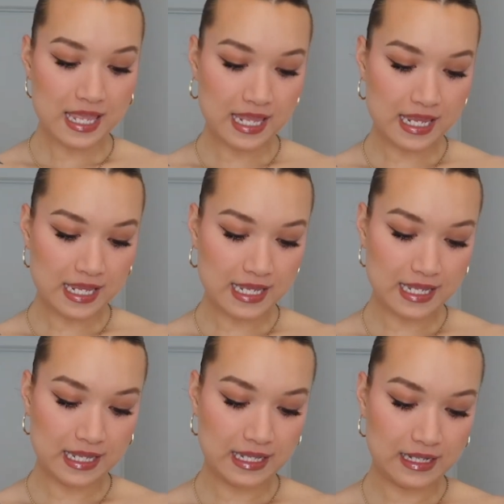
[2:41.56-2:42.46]

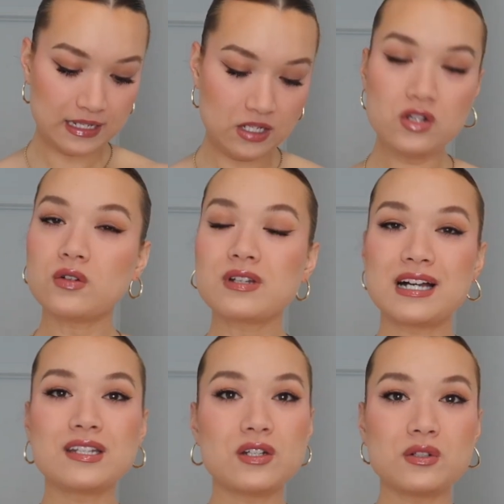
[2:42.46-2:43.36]
and you don't
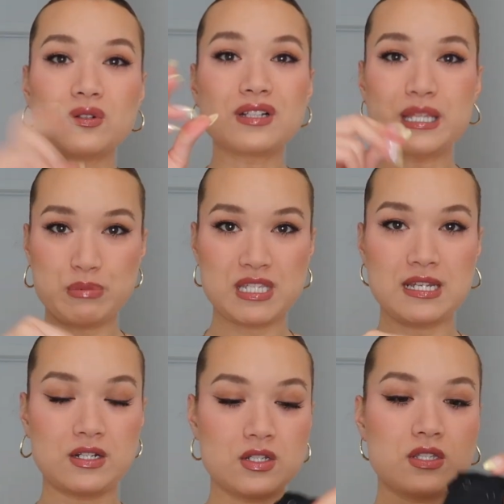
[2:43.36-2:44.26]
got no clips
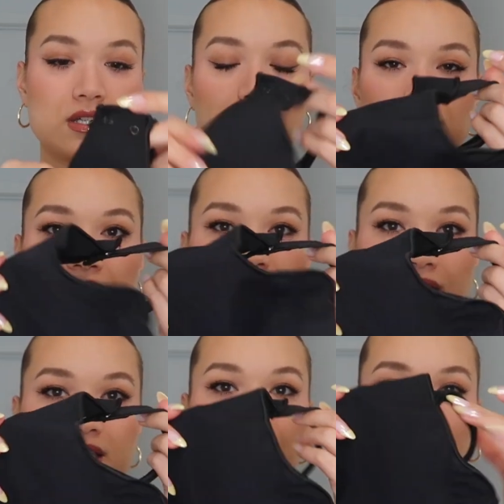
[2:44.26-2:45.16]
here. So that's
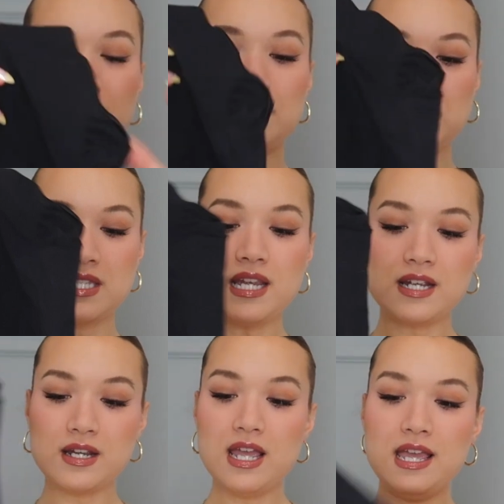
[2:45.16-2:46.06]
nice to have the clips
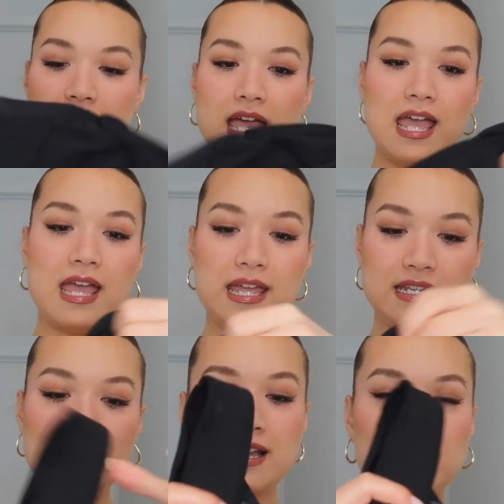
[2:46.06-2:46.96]
there.
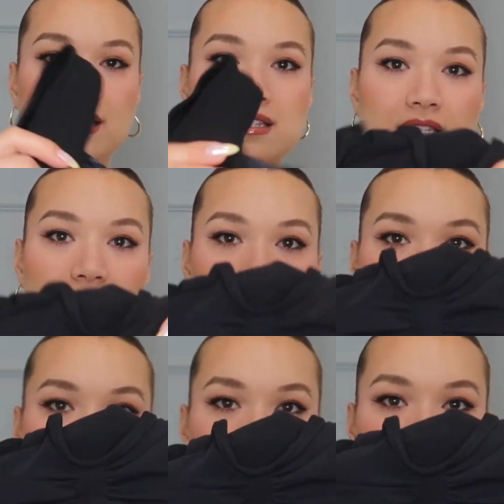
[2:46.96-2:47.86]
And yeah, it has a
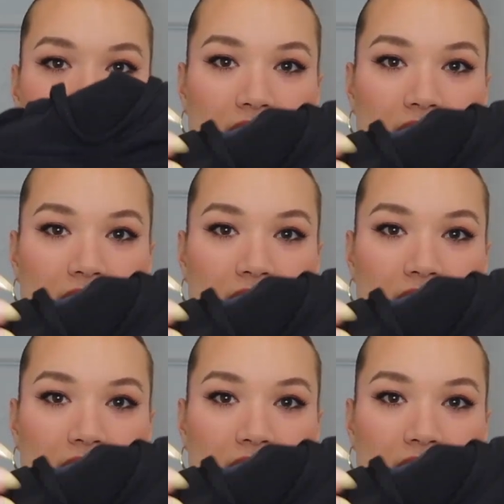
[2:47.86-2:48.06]
little booby